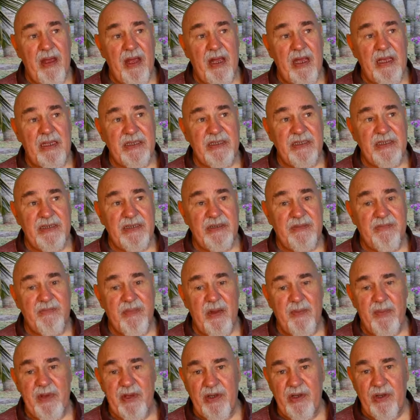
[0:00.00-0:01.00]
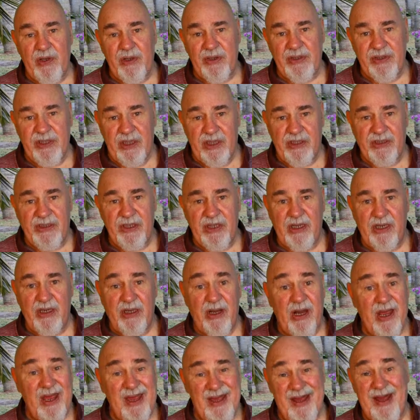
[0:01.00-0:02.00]
is maybe not such a
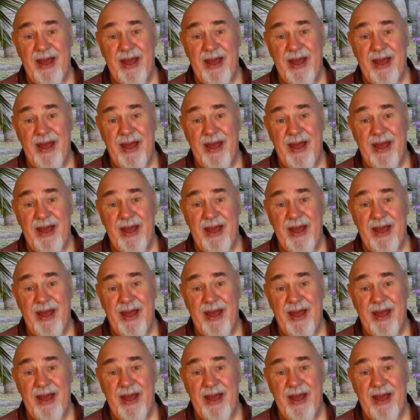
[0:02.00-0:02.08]
great